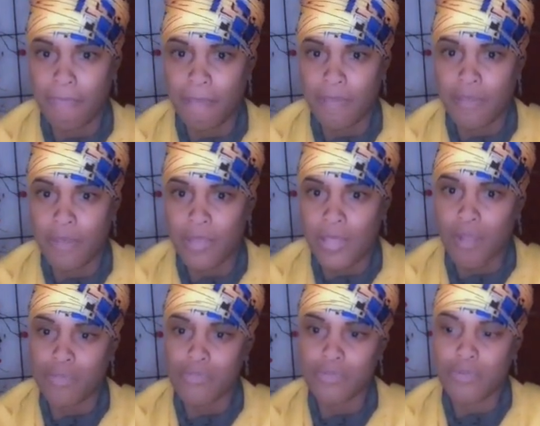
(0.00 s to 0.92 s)
You know, it
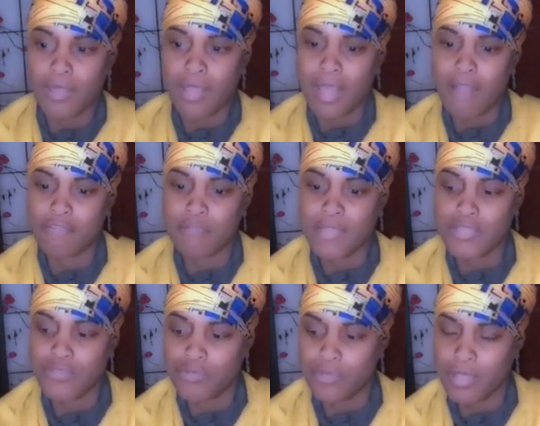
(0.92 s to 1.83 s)
also allows
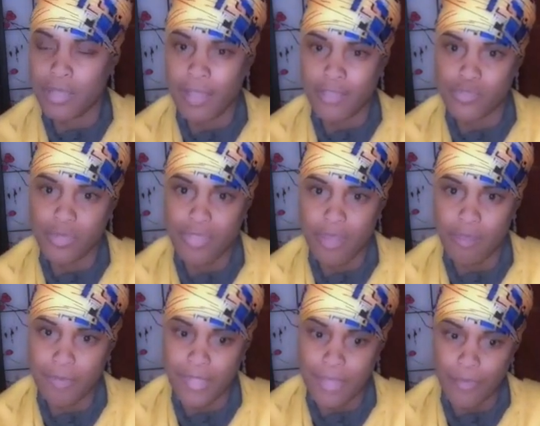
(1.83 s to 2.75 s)
me to connect with
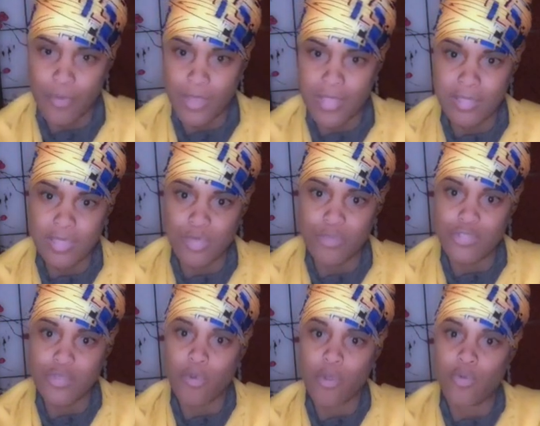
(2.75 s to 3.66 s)
other people and see
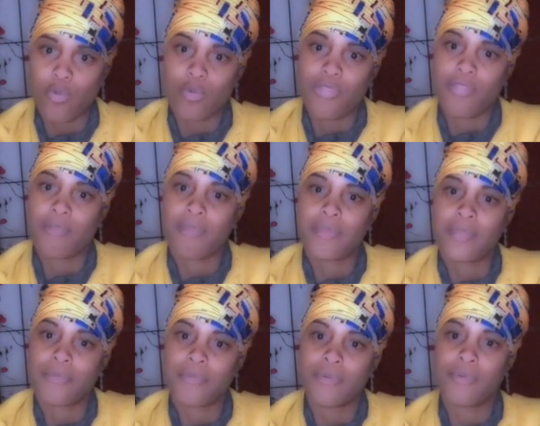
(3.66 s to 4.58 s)
what's going on with other
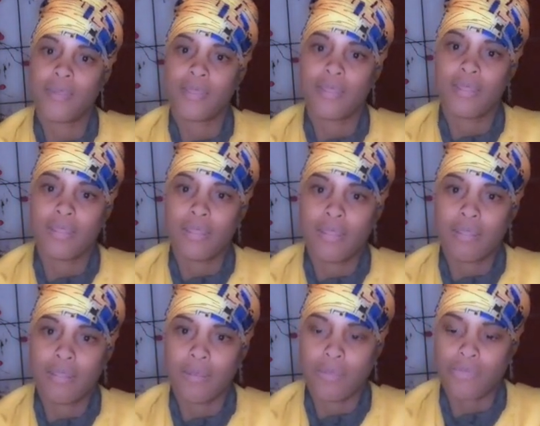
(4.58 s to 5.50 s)
people.
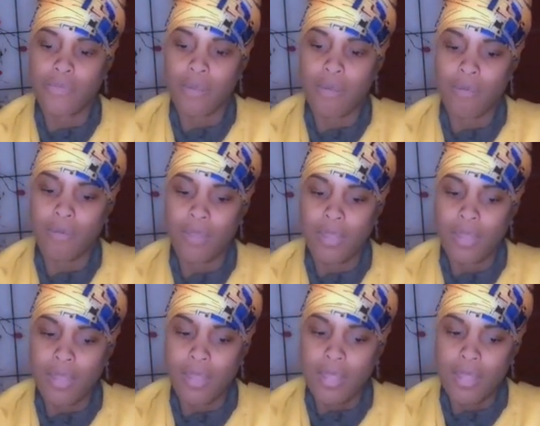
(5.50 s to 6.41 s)
You know, so
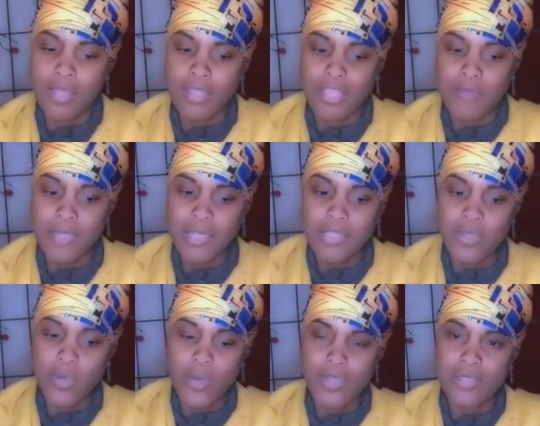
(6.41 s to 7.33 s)
just because
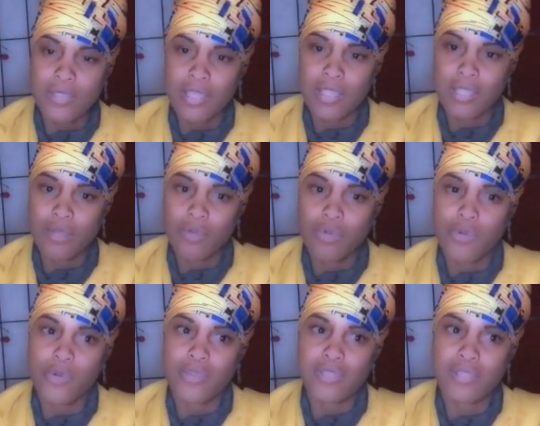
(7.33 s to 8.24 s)
someone is taking a
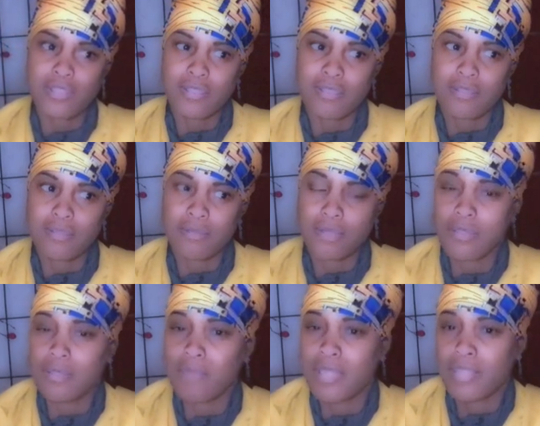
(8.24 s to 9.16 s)
course
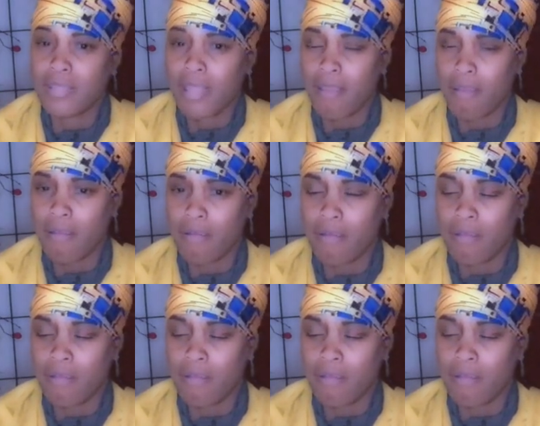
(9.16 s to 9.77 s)
doesn't mean they're,